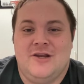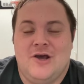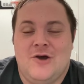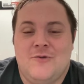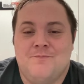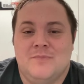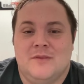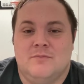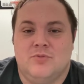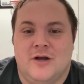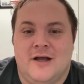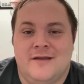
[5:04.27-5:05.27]
you know,
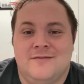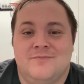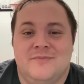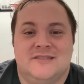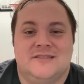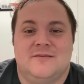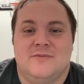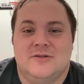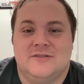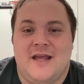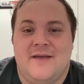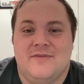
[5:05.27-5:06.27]
LeBron missed the
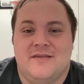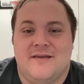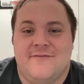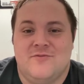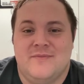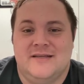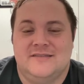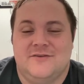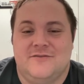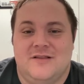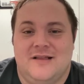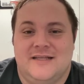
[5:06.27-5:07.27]
most games he's ever missed
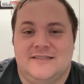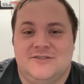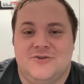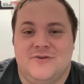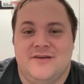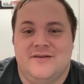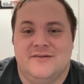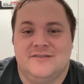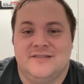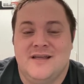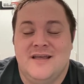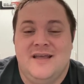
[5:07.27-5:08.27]
over the last 2
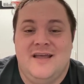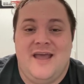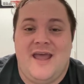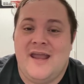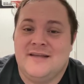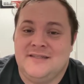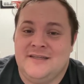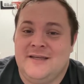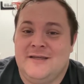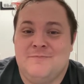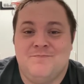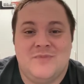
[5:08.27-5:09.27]
years. AD
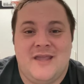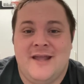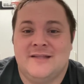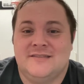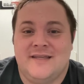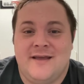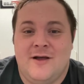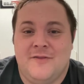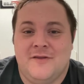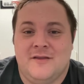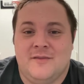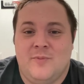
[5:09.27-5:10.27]
can't stay
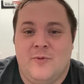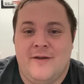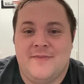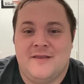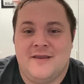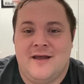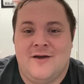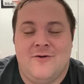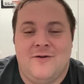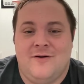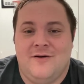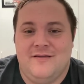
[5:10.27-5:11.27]
healthy to the point that
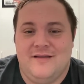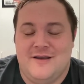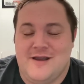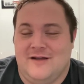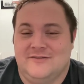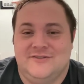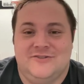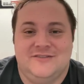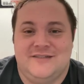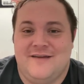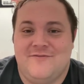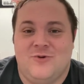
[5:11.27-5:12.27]
now announcers
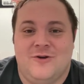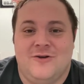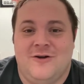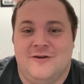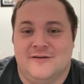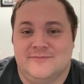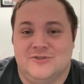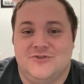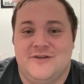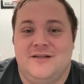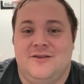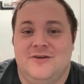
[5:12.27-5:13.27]
and everyone are calling him
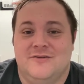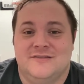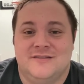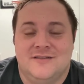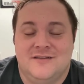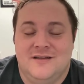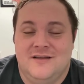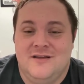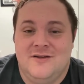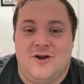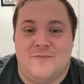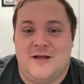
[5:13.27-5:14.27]
street clothes.
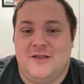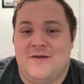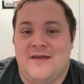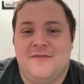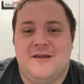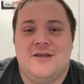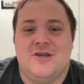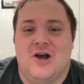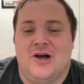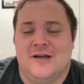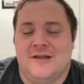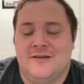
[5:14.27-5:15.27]
Carmelo Anthony
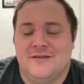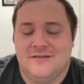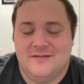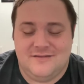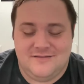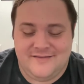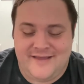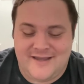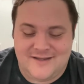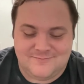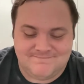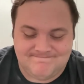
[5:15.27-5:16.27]
gone. Like,